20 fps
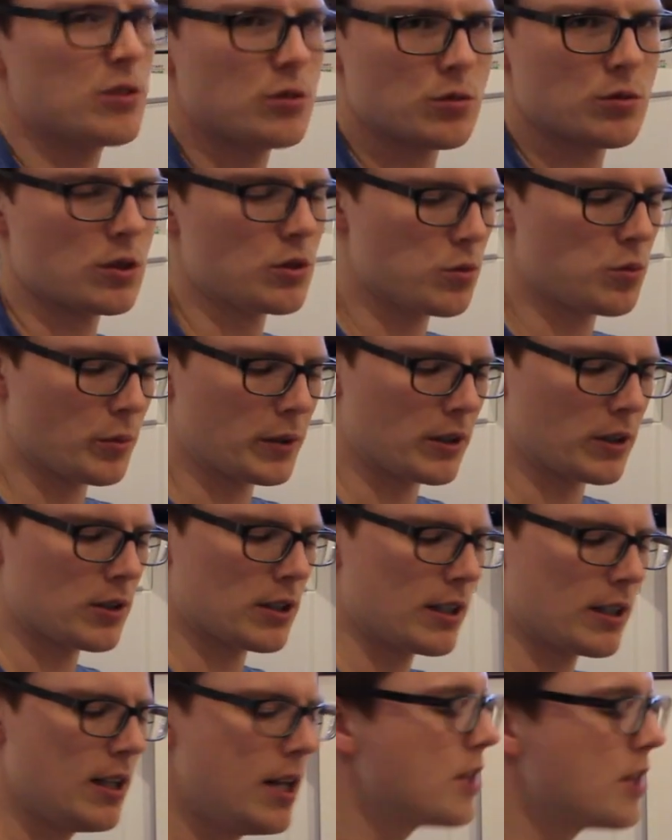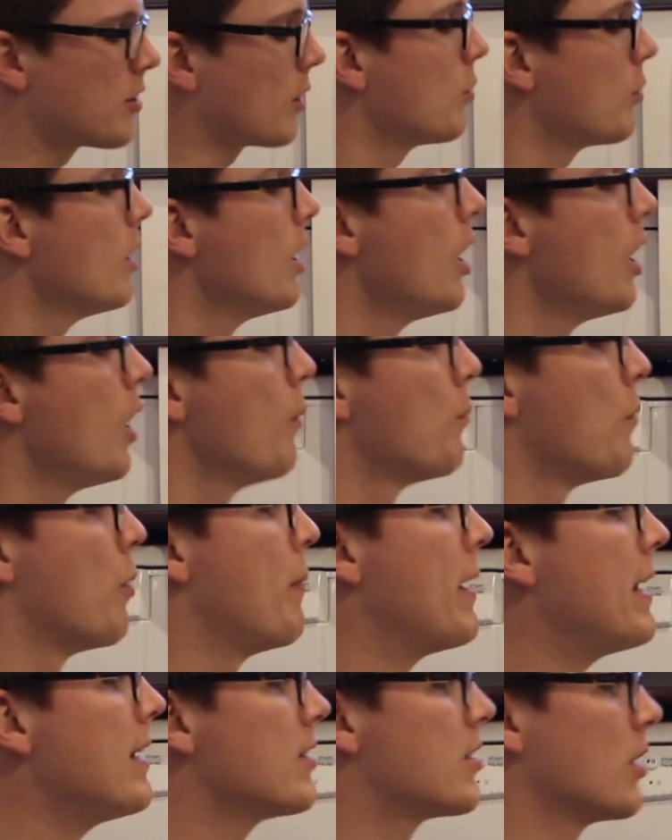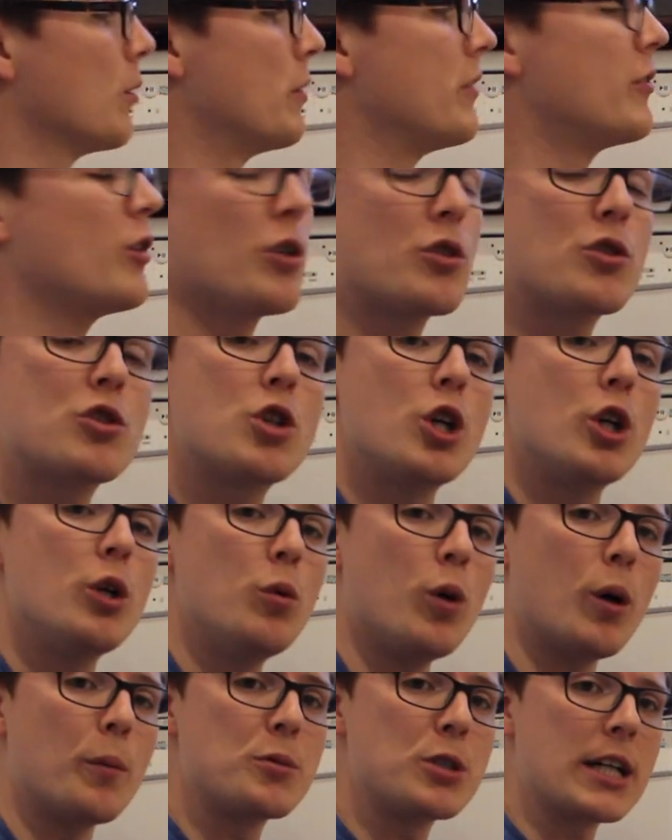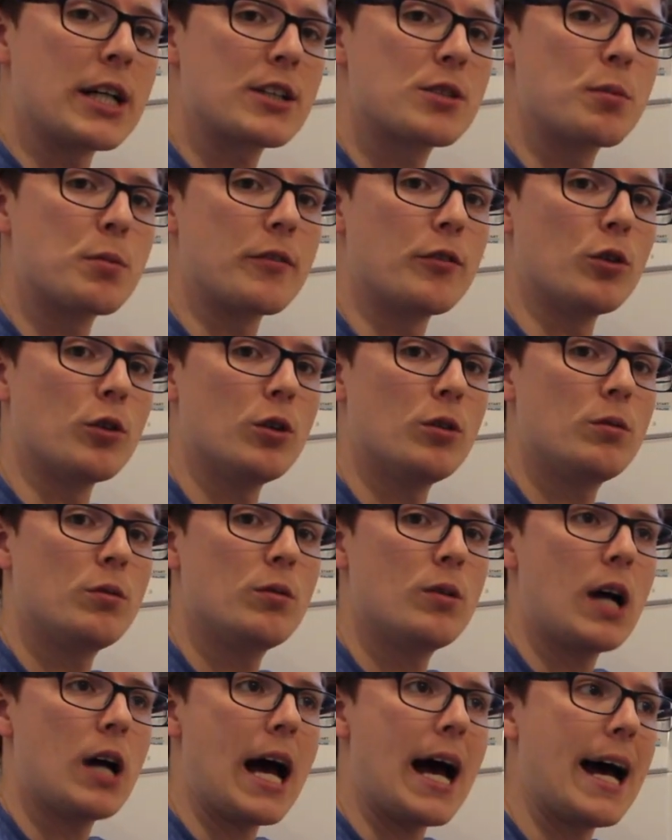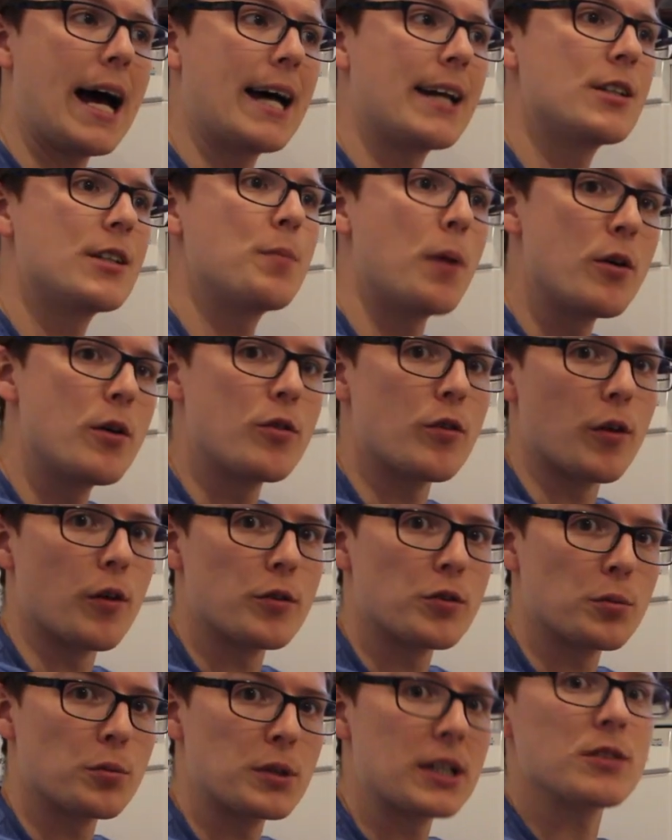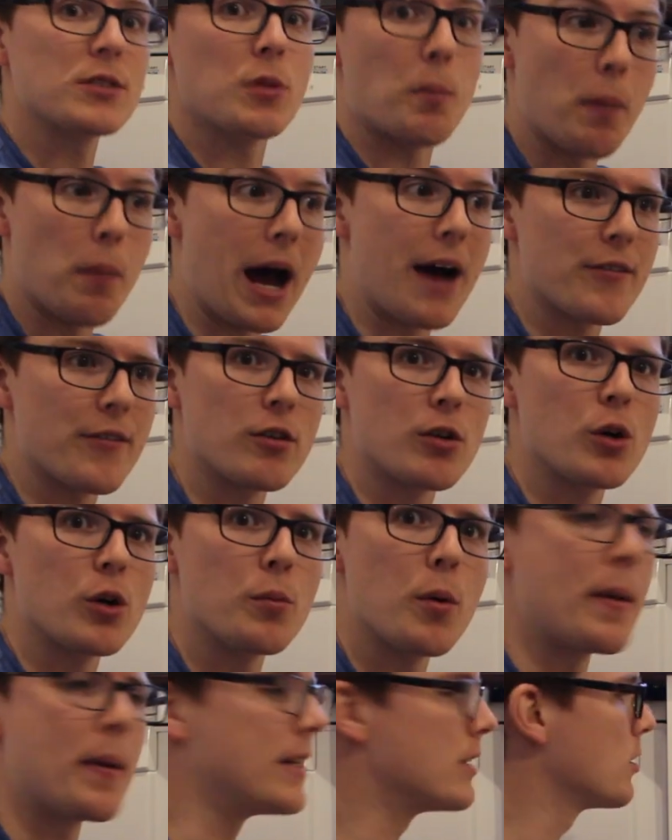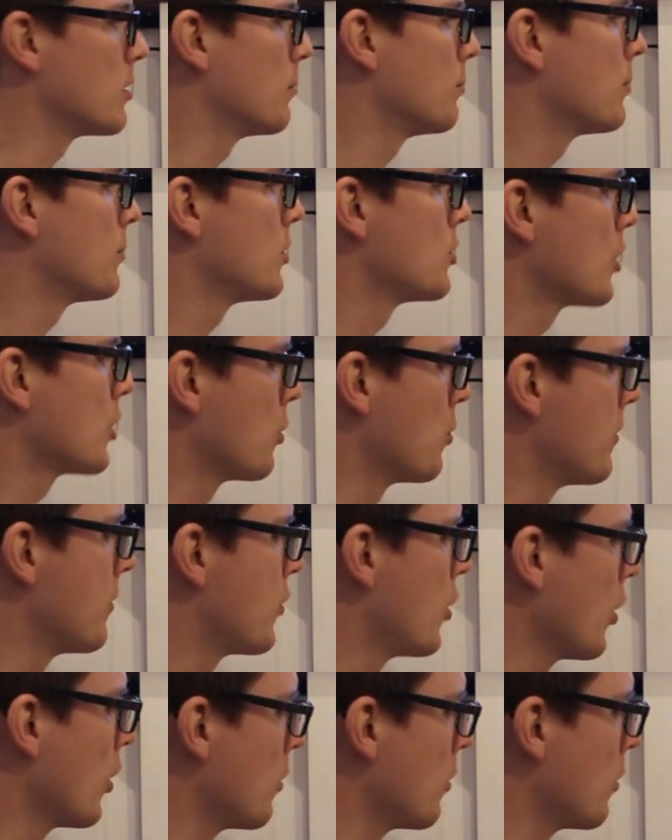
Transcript: that's what we're going to do. So momentum, we've got two objects before, and both of those objects have their own momentum. So we've got